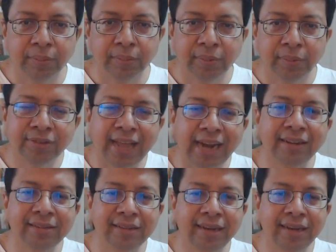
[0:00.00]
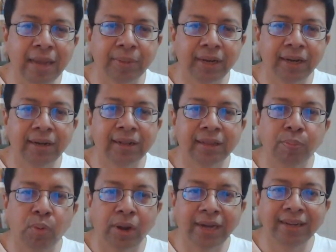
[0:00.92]
But if that doesn't happen, until
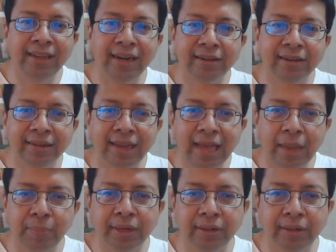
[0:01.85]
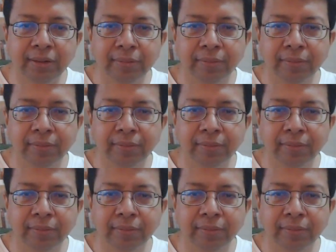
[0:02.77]
the point that doesn't happen,